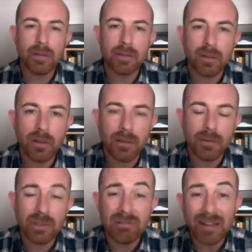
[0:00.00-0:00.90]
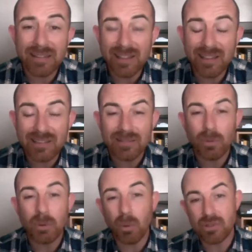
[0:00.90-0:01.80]
and it was a great day.
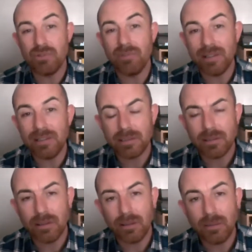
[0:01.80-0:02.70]
We watched the race.